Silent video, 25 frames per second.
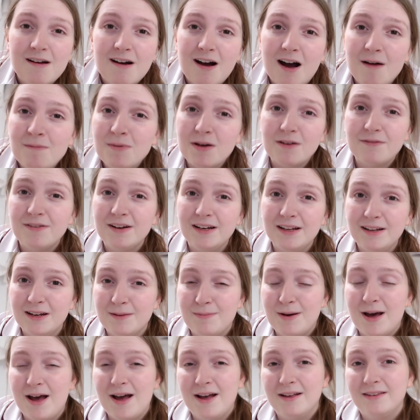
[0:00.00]
I'm not feeling the
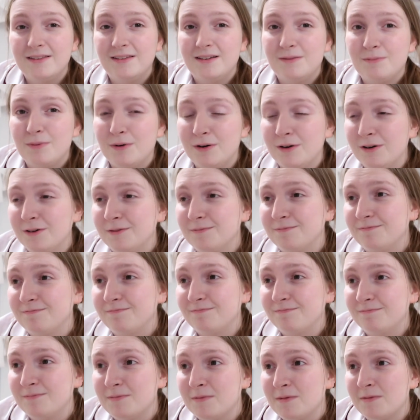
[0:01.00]
best, but
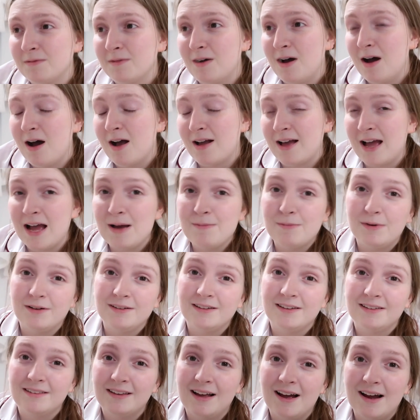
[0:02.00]
I came on
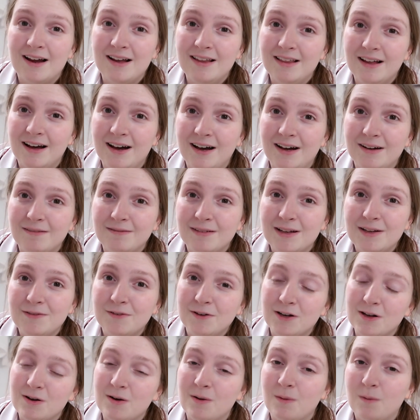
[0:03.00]
to say that even
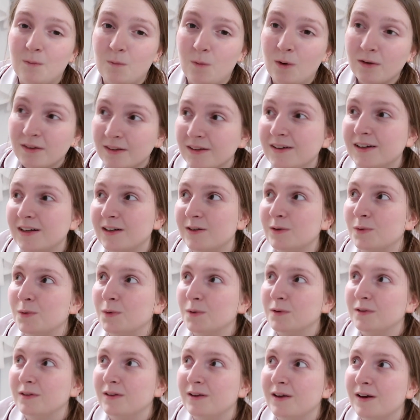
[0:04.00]
though I wasn't going to
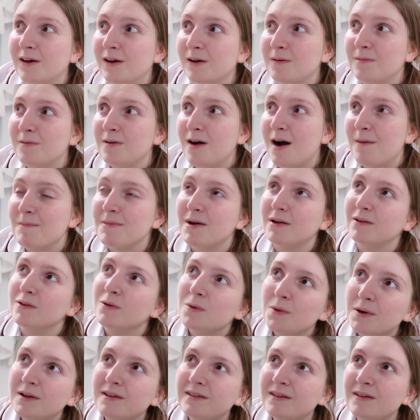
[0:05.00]
talk to you, I'm not
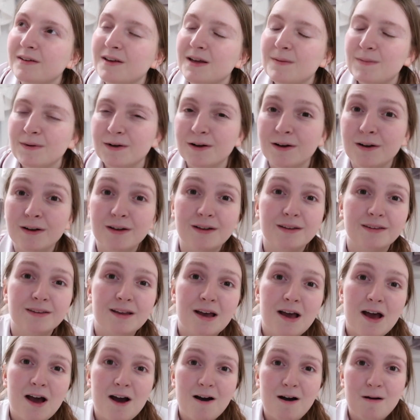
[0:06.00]
talking to you because
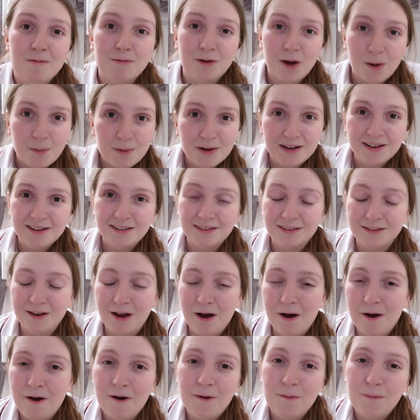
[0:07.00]
I'm going in the
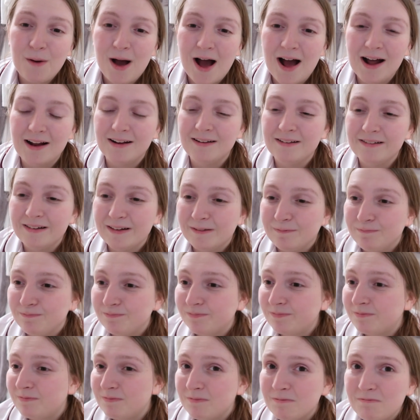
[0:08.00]
snow and
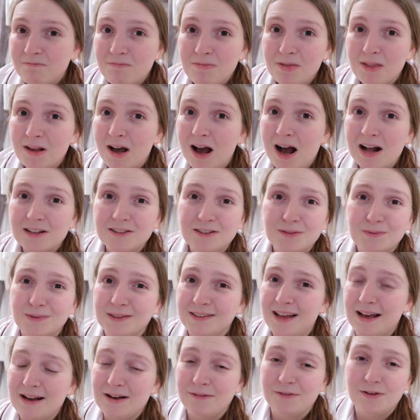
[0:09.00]
I just want to
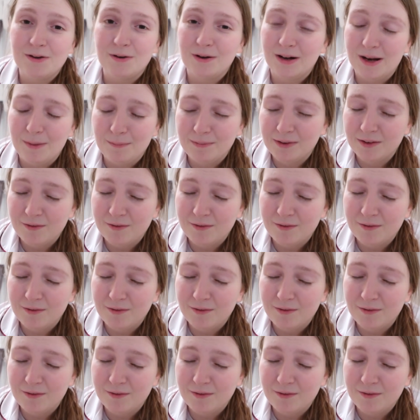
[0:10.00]
take a few clips